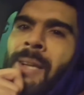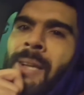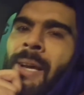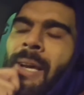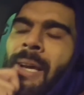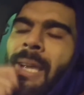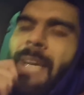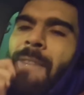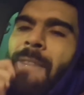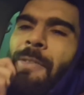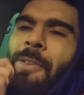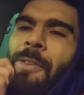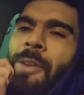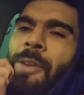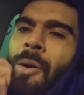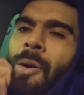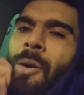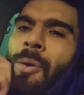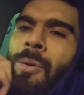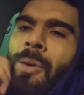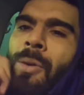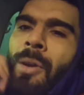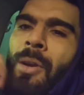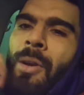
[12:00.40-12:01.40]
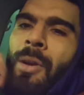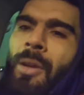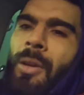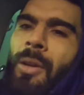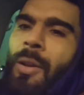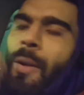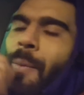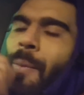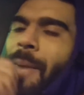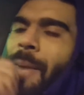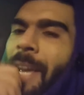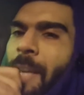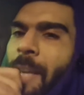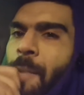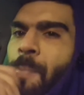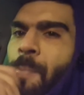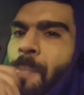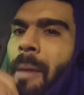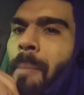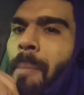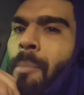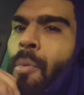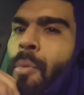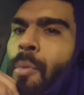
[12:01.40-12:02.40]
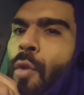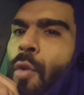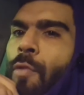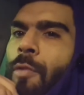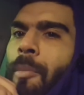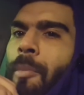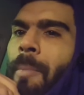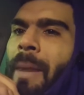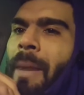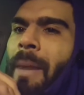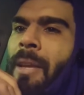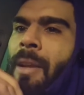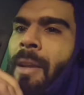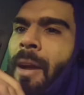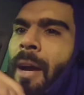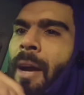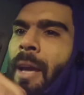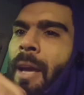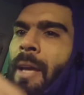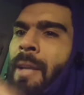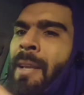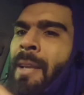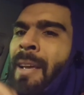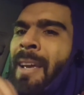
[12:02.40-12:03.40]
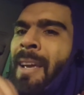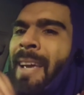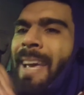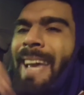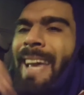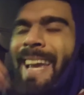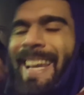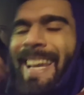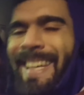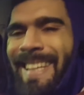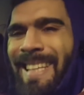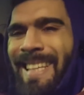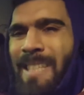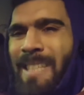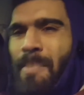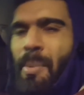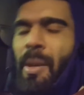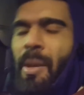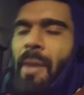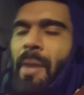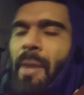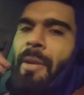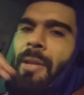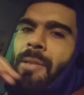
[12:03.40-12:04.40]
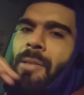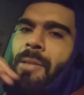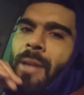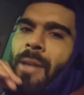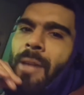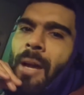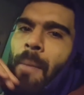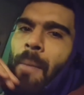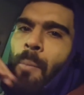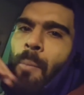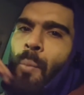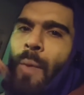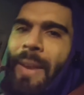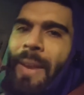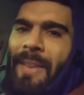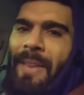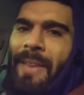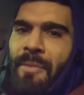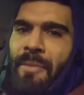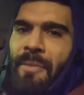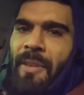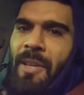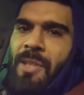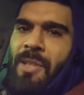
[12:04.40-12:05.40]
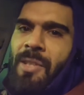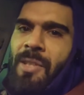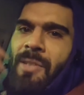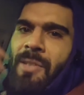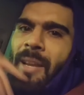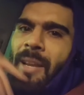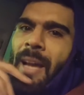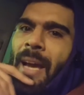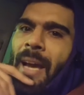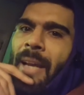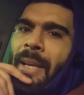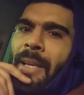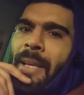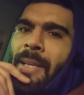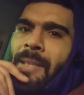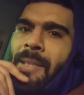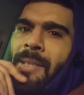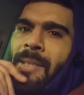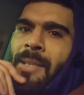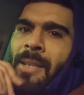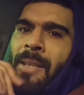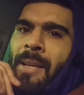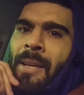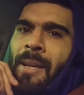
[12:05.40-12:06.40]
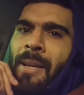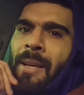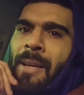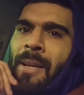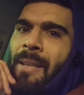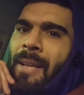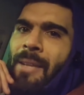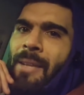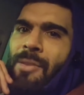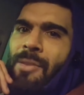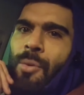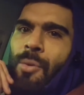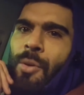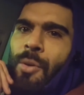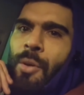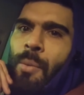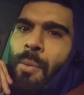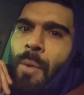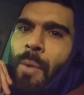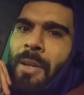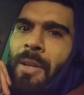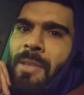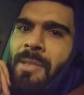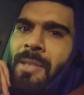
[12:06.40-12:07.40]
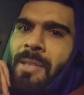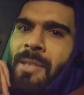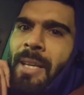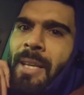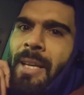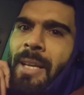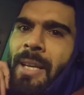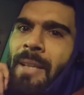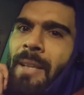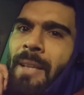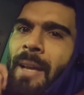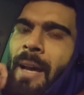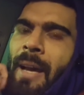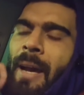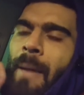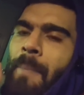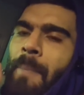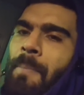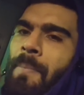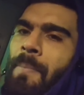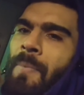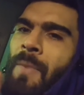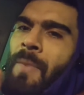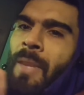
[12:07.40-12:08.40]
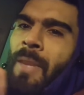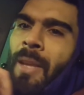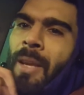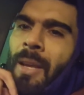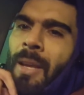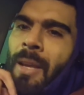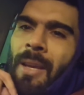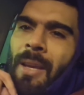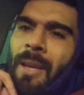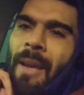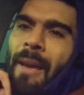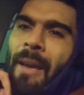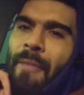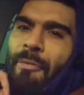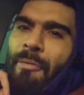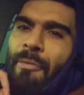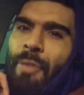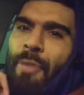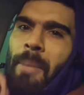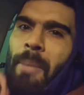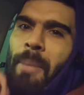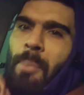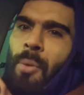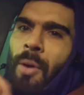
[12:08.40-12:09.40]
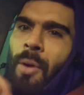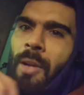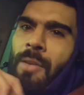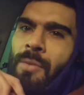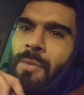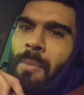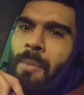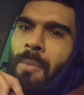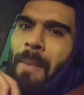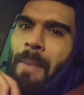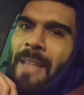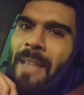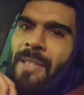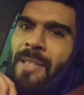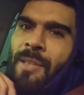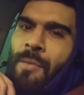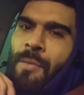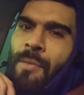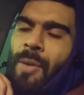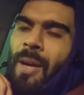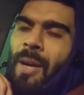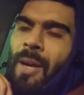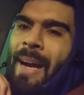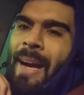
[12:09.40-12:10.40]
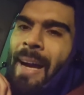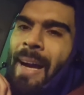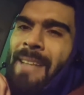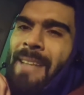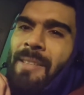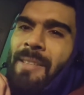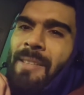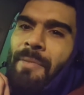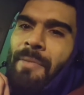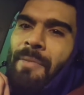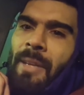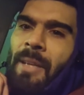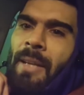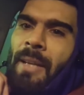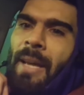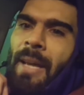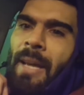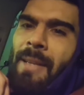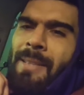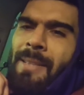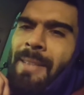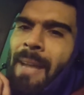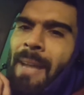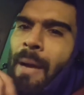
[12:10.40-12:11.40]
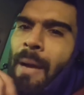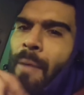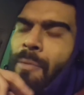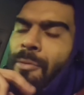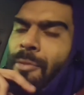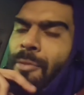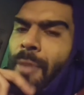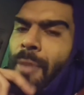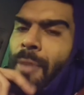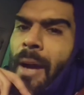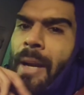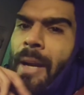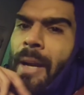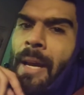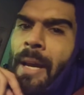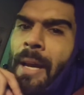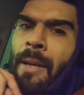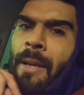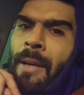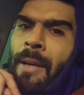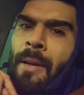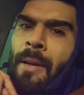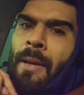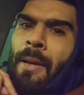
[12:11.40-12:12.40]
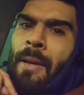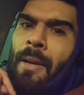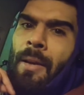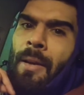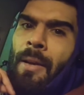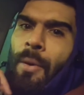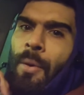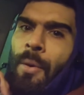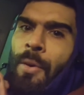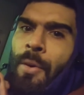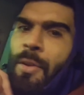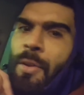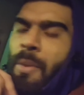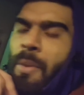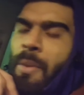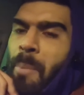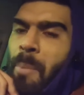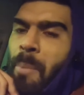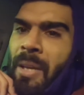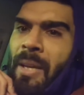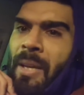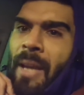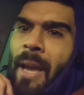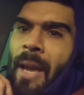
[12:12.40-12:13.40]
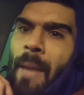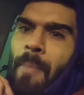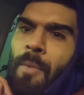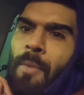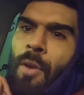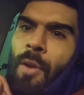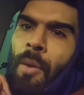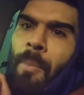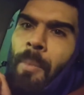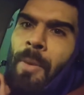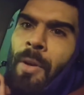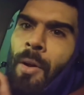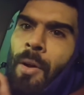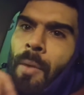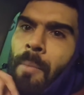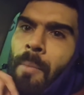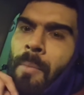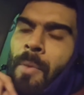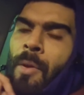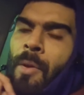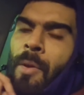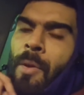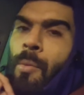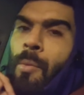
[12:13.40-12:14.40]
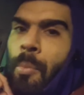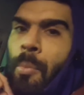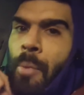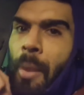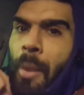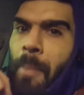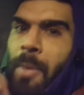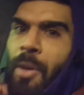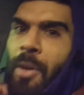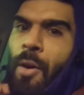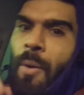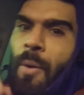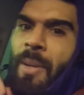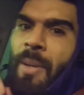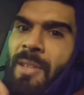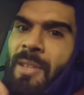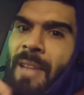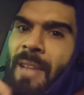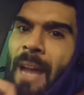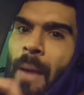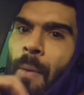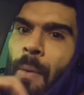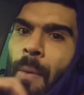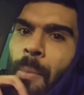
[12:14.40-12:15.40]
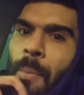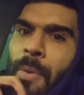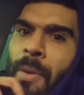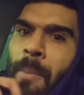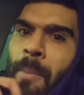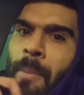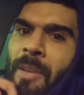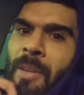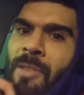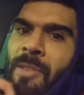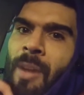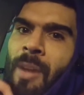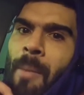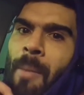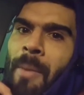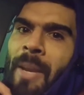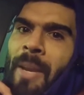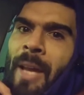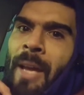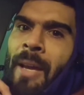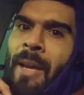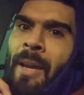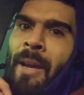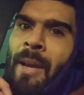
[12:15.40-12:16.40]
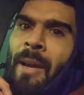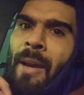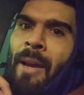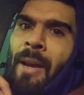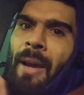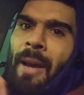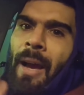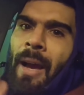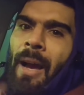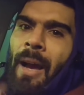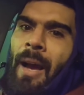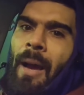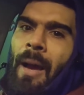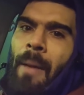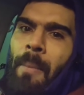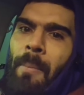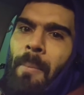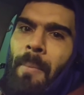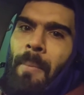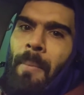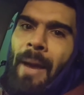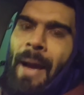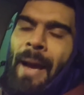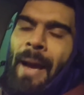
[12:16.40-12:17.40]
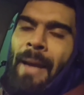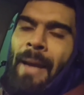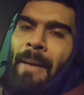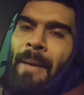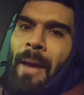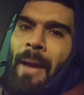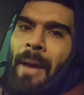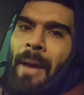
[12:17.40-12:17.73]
even though, we expect more from Man United in this period of time when the fixtures are like this. That's all you want to see. And yeah, 3 points were massive. We got Aston Villa next now on Friday. Another big game coming up. We'll probably go into that one with a McTominay and